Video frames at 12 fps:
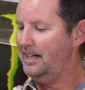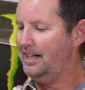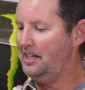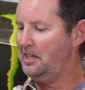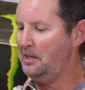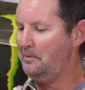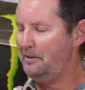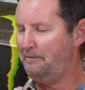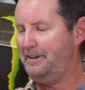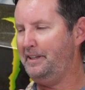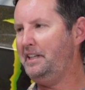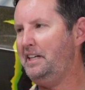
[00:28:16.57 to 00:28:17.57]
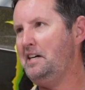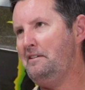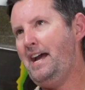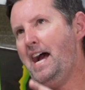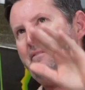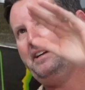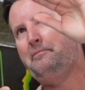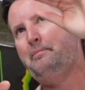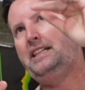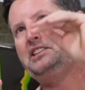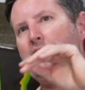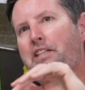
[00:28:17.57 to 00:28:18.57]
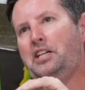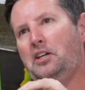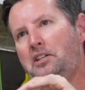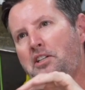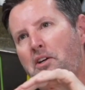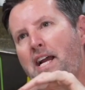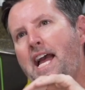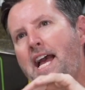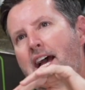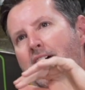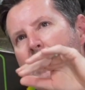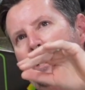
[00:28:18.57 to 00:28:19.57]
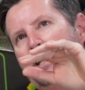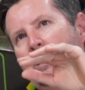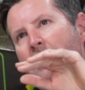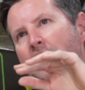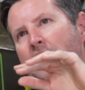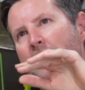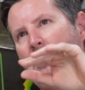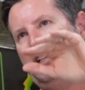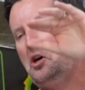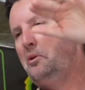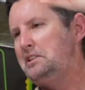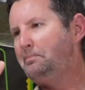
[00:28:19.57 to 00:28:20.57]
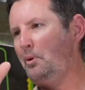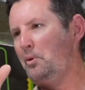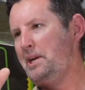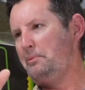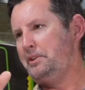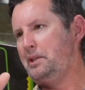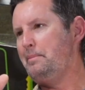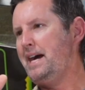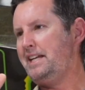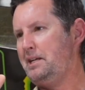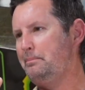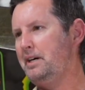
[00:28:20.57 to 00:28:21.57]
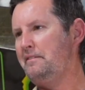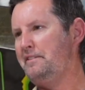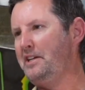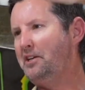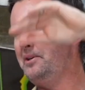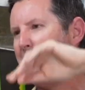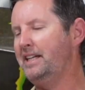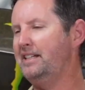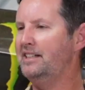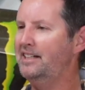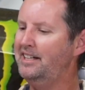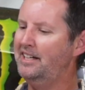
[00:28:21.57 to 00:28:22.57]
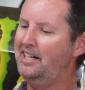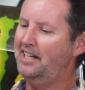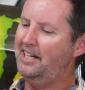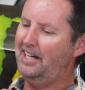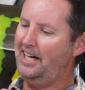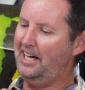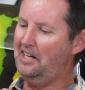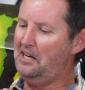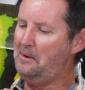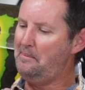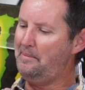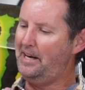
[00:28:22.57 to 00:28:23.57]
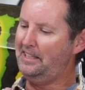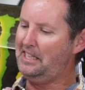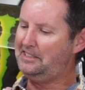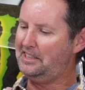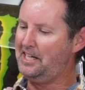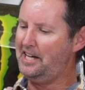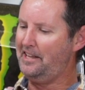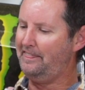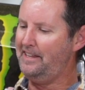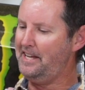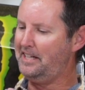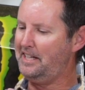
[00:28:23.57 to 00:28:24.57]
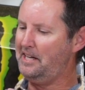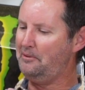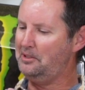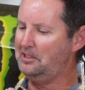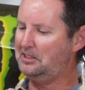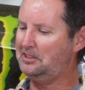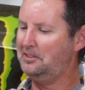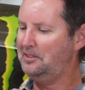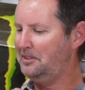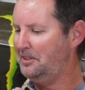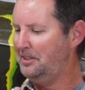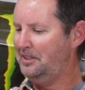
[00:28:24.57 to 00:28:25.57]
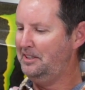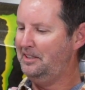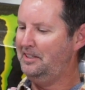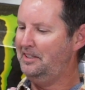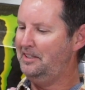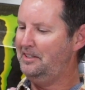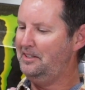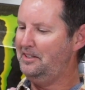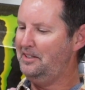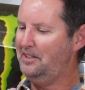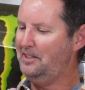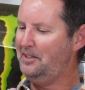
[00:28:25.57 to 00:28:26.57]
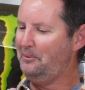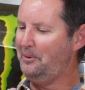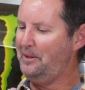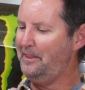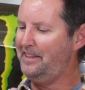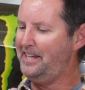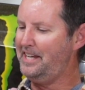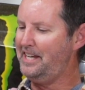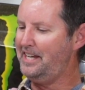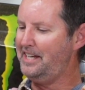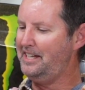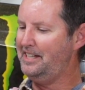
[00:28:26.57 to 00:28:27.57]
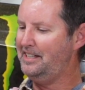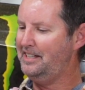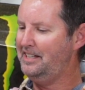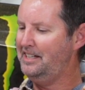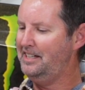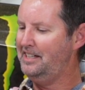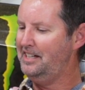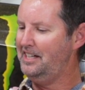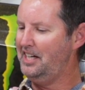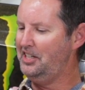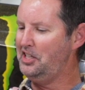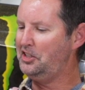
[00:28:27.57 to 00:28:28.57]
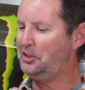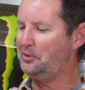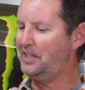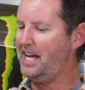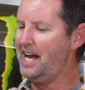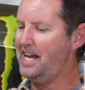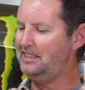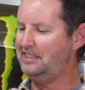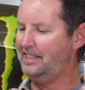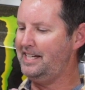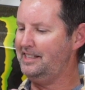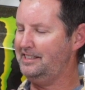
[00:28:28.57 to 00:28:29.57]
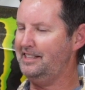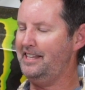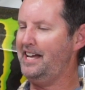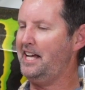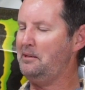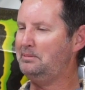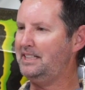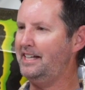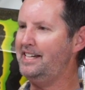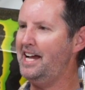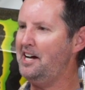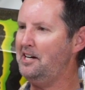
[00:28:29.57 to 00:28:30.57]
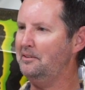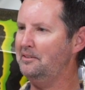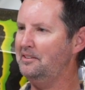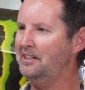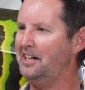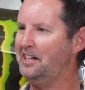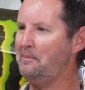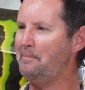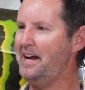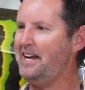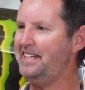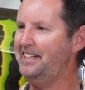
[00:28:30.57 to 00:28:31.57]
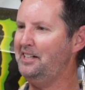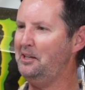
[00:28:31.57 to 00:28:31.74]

uh, the feeling of having basically your your head the lowest point with the bike above you and um, I like to kind of think I was one of the initial guys to get that upside down yeah. on a bike. You